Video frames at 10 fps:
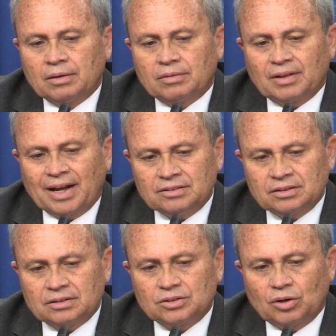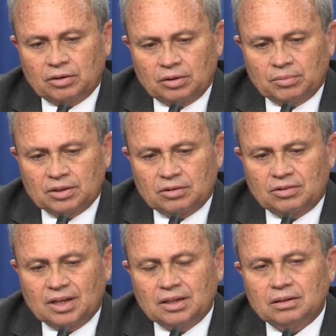That document
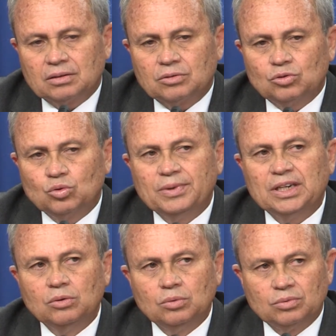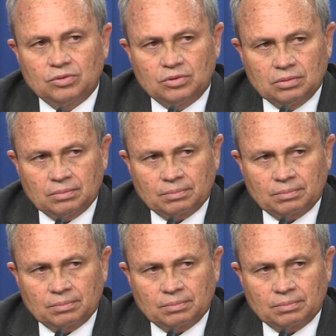is then to be used